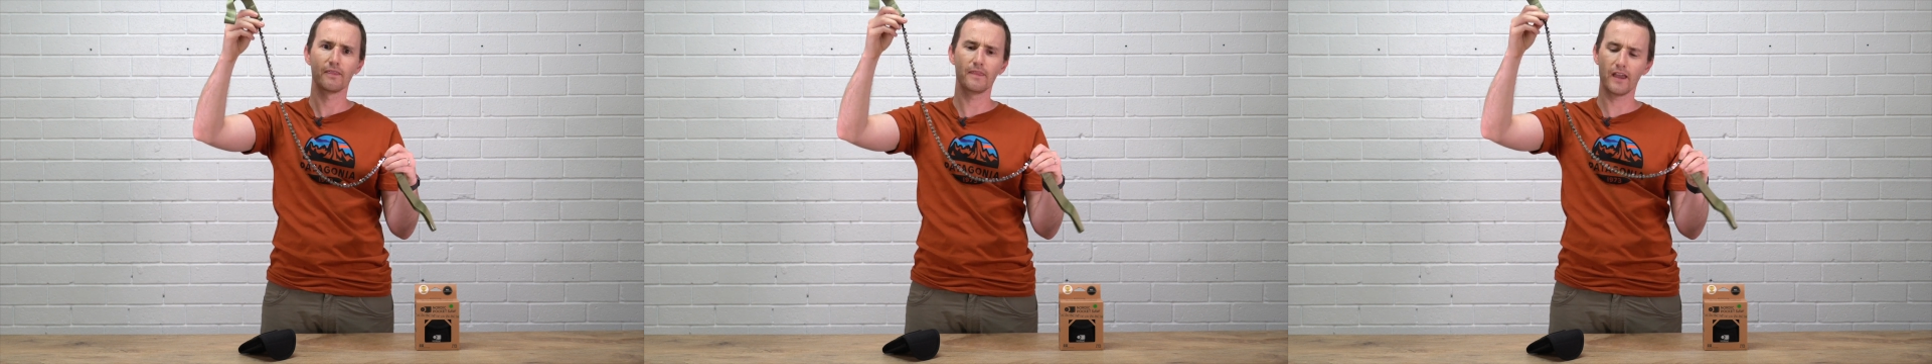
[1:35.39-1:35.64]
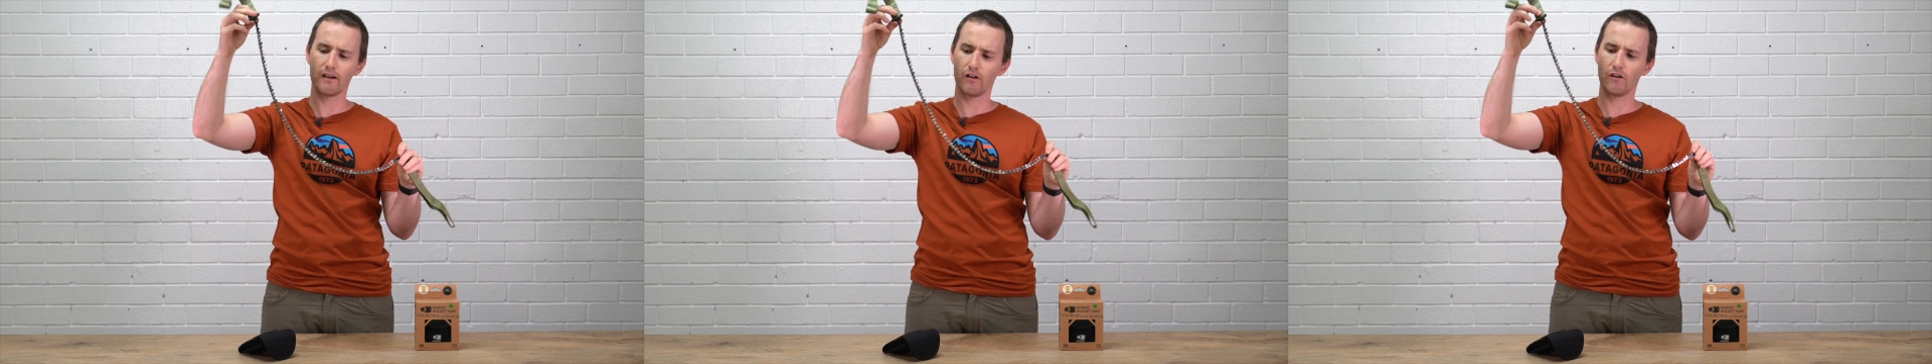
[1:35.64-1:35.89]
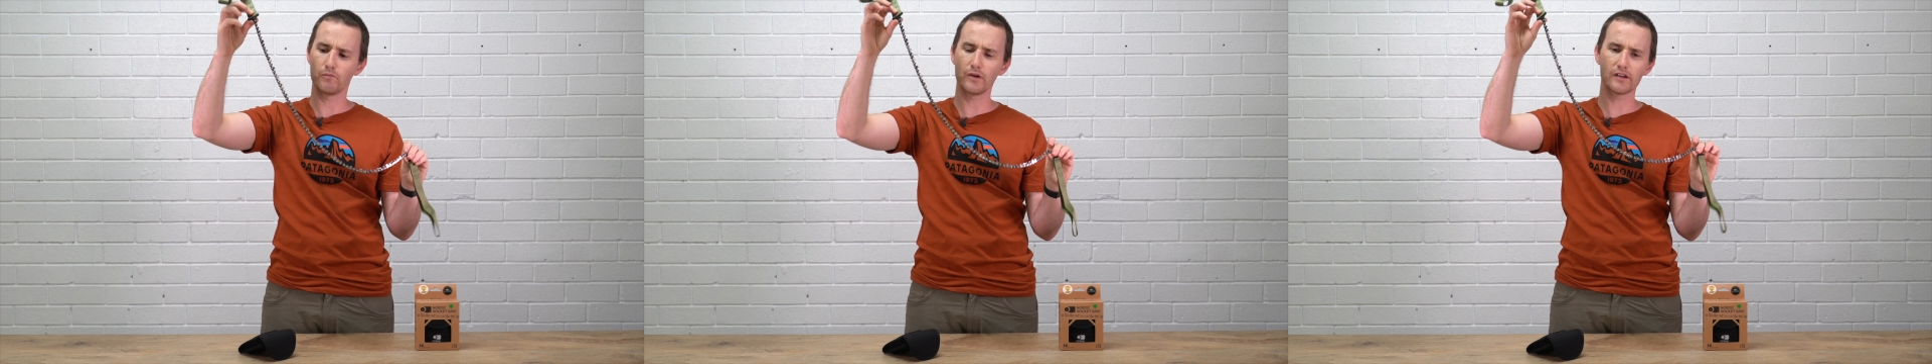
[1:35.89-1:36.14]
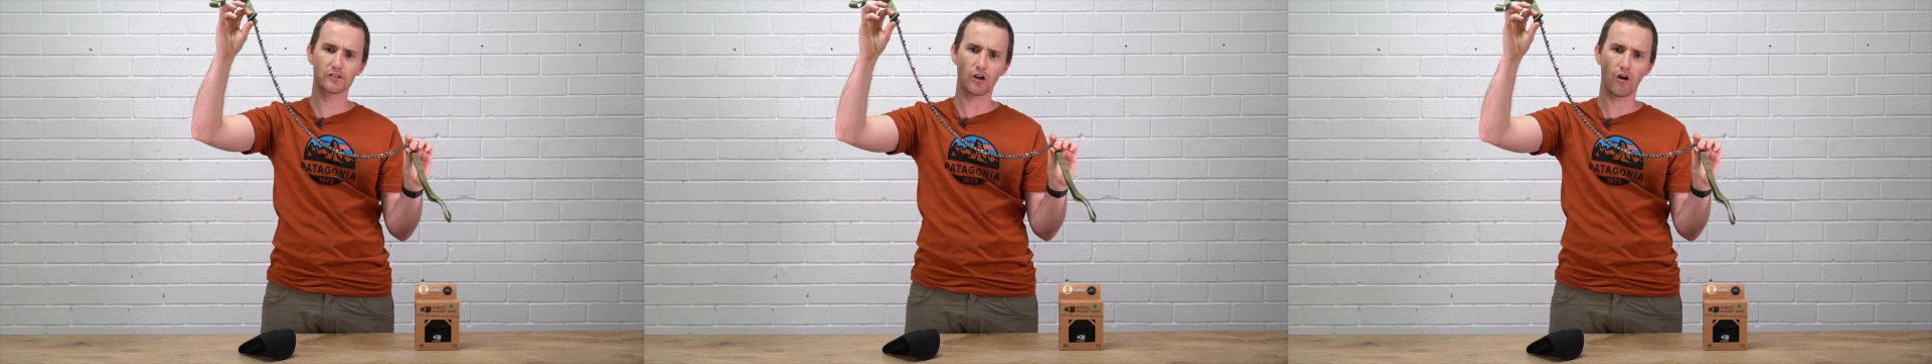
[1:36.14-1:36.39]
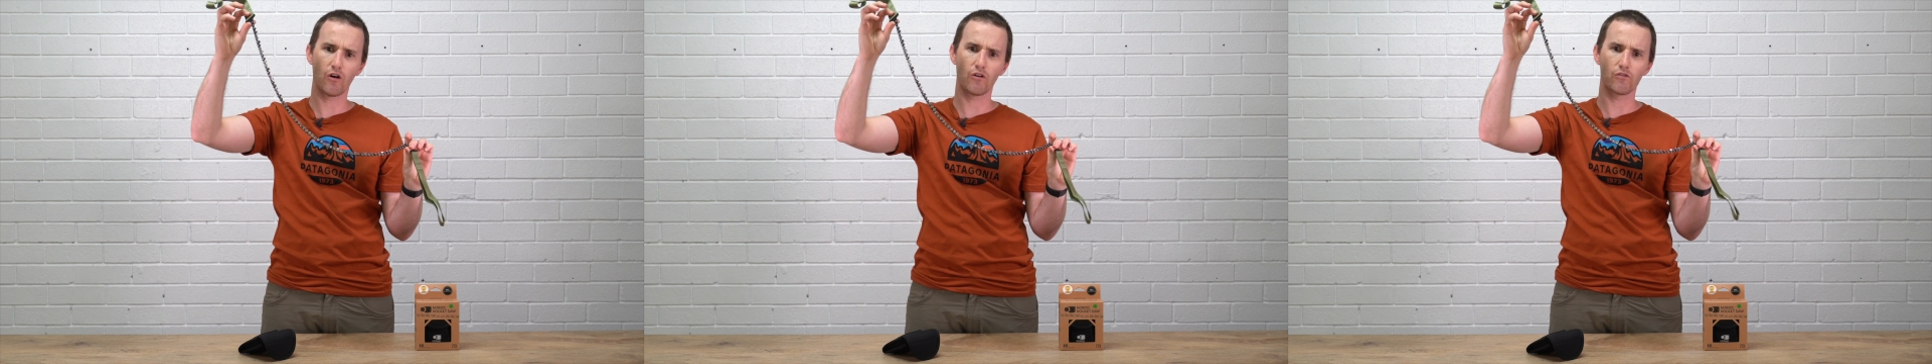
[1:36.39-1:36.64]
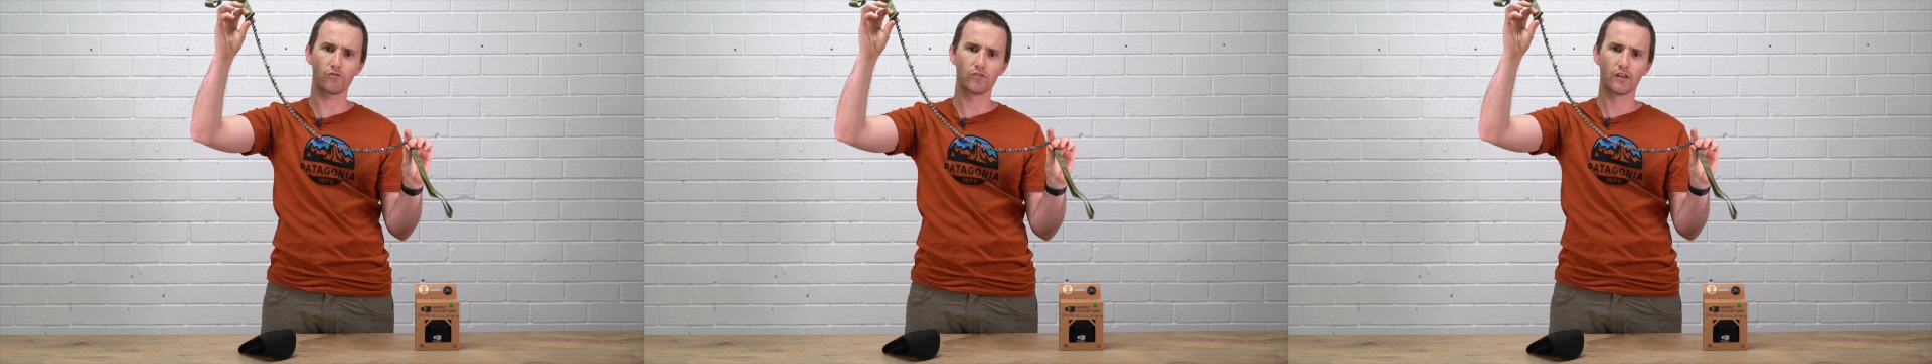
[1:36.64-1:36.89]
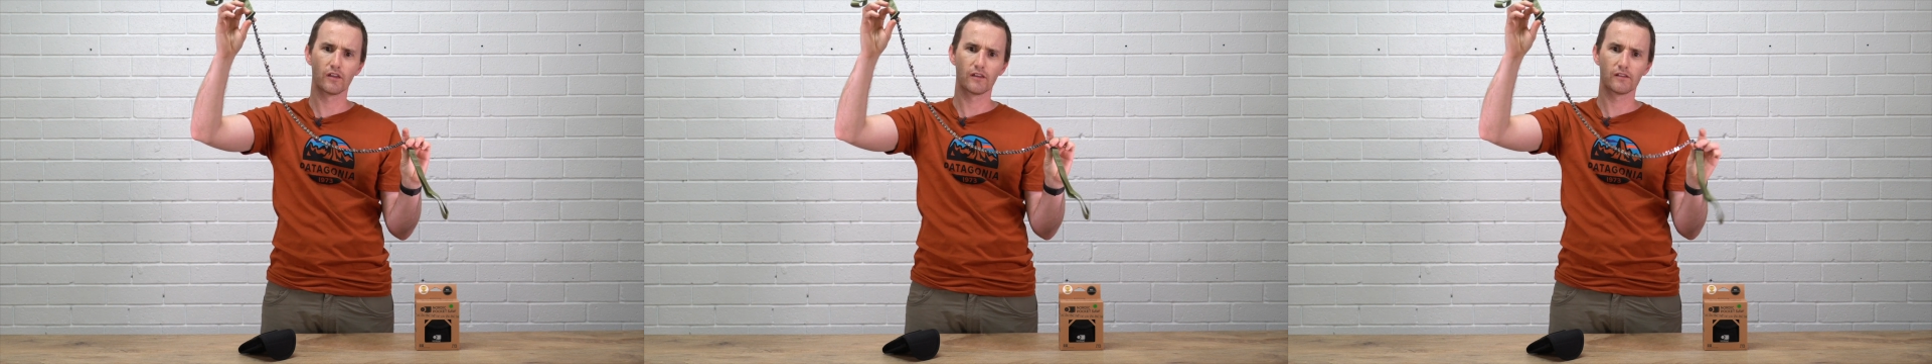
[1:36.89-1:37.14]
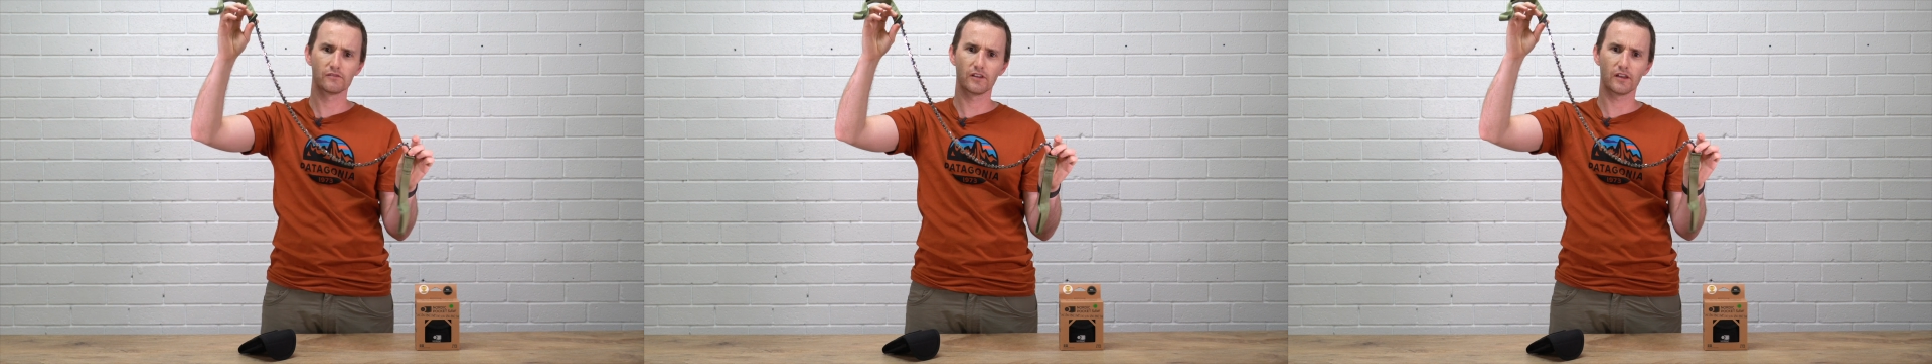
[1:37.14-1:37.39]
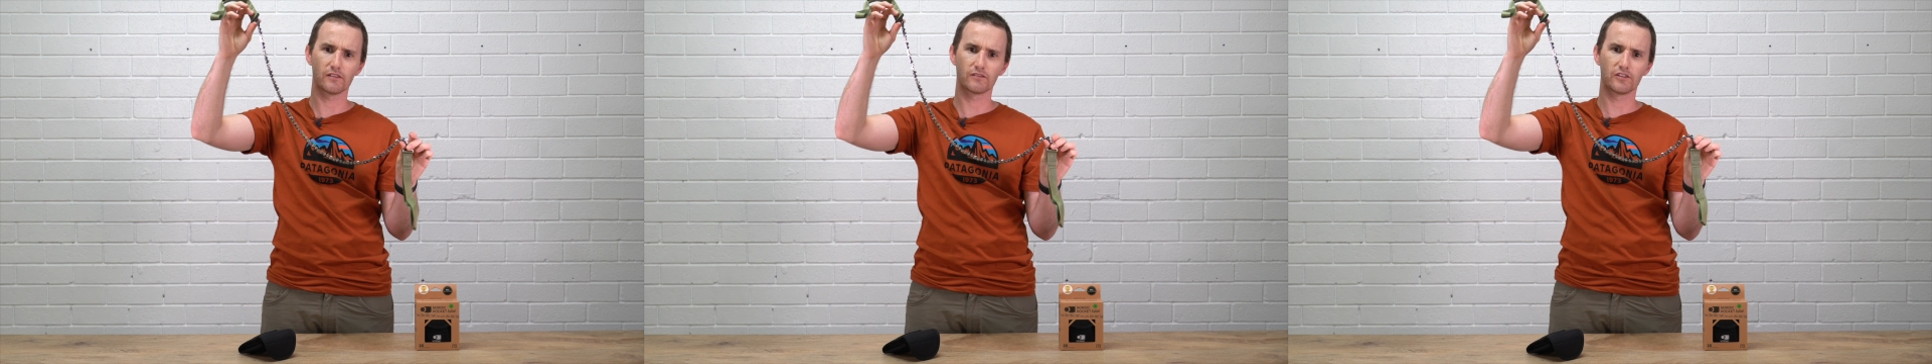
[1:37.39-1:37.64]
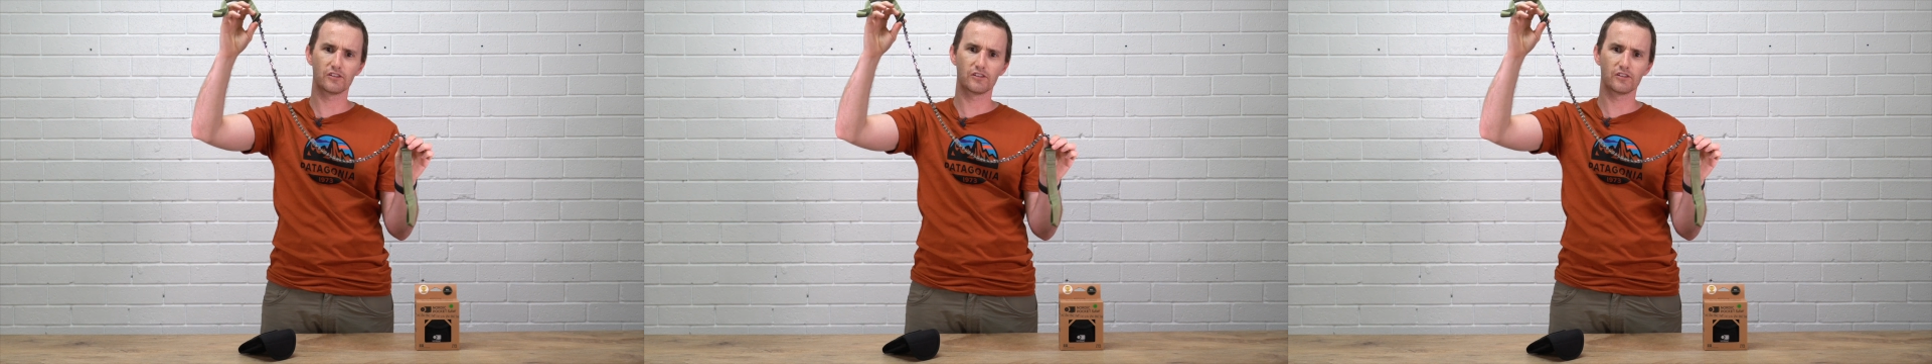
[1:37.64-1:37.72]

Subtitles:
Now, I've been told that